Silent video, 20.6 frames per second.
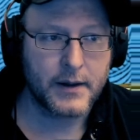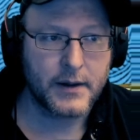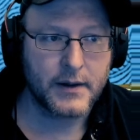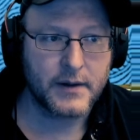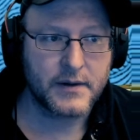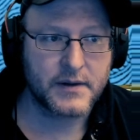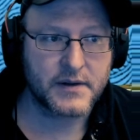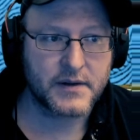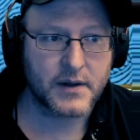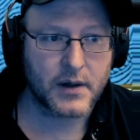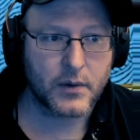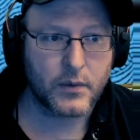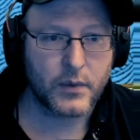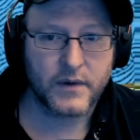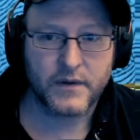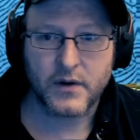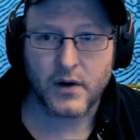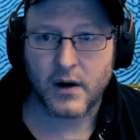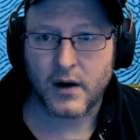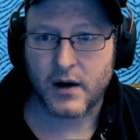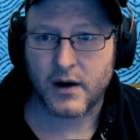So we've
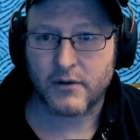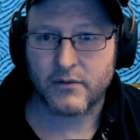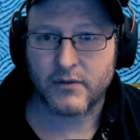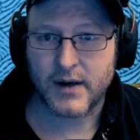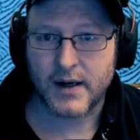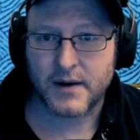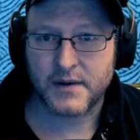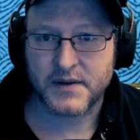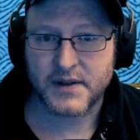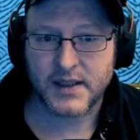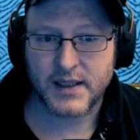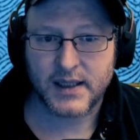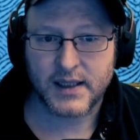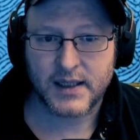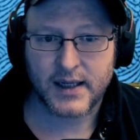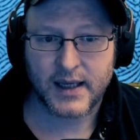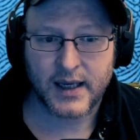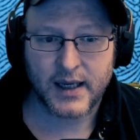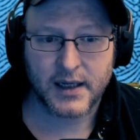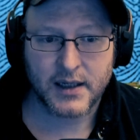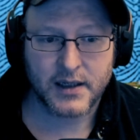got our Rousing in
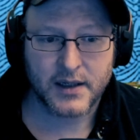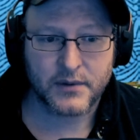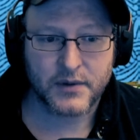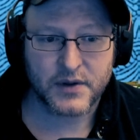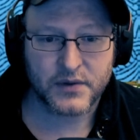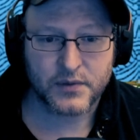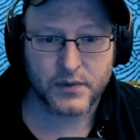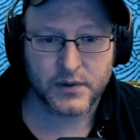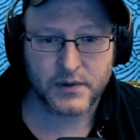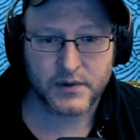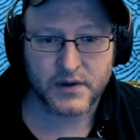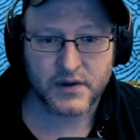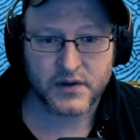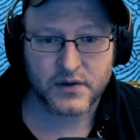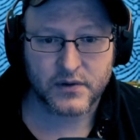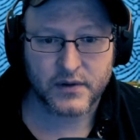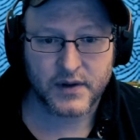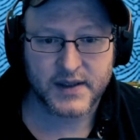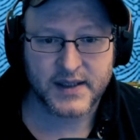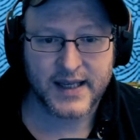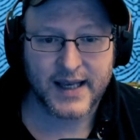Anger, which will
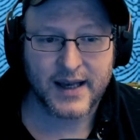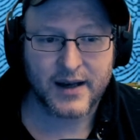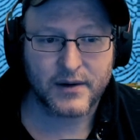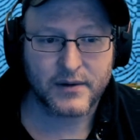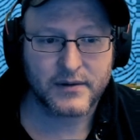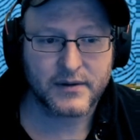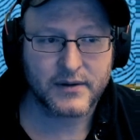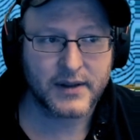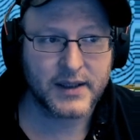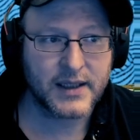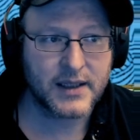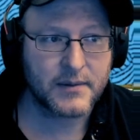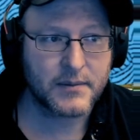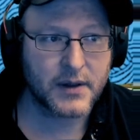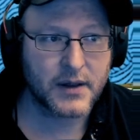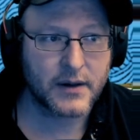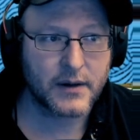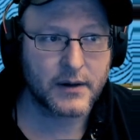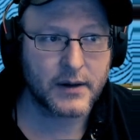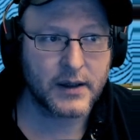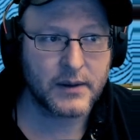destroy a town in
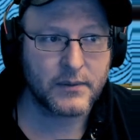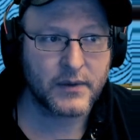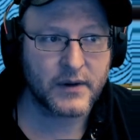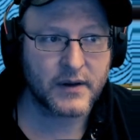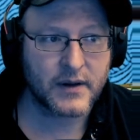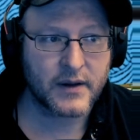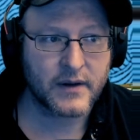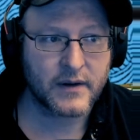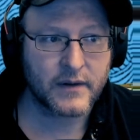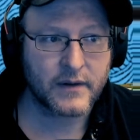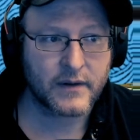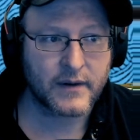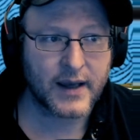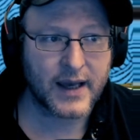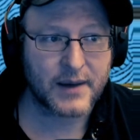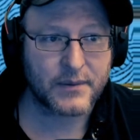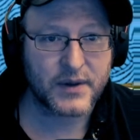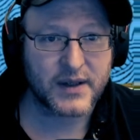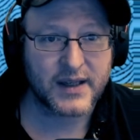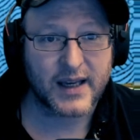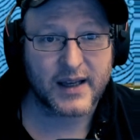among in with us,
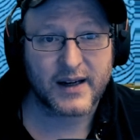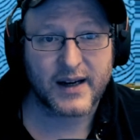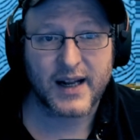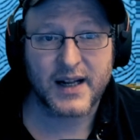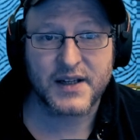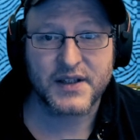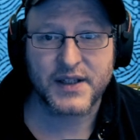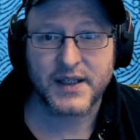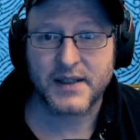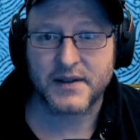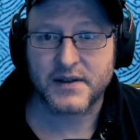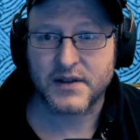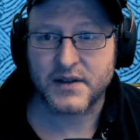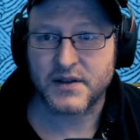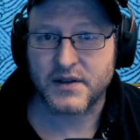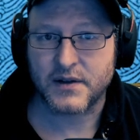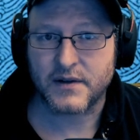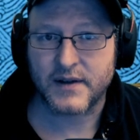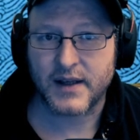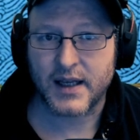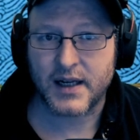and we gain energy. Let's just
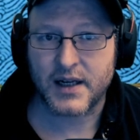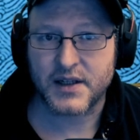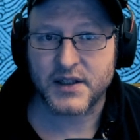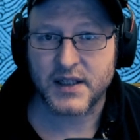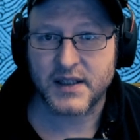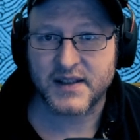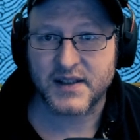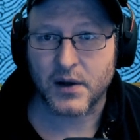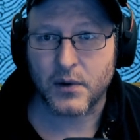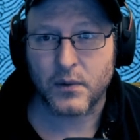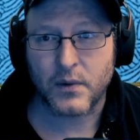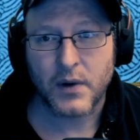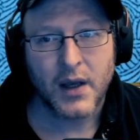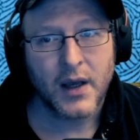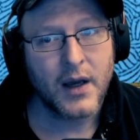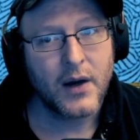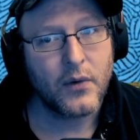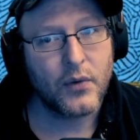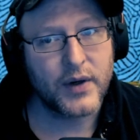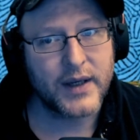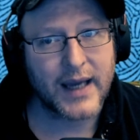do the energy. So,
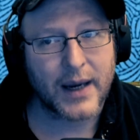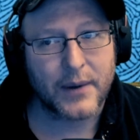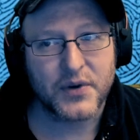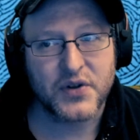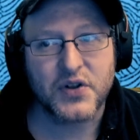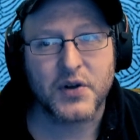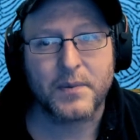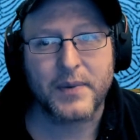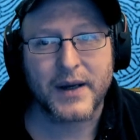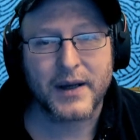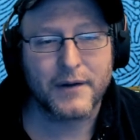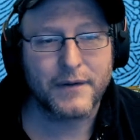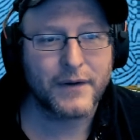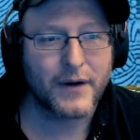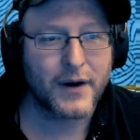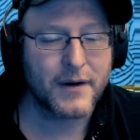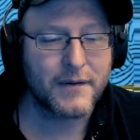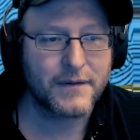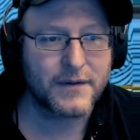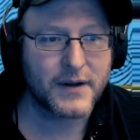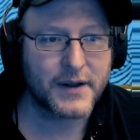okay, we should be able to Fire
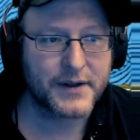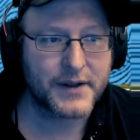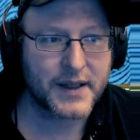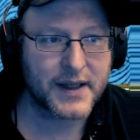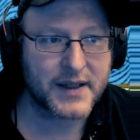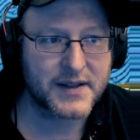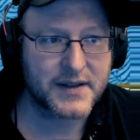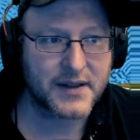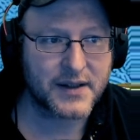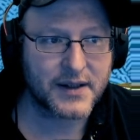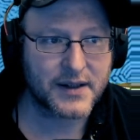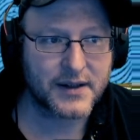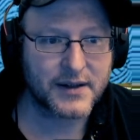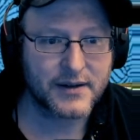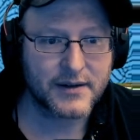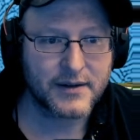and Flood next turn.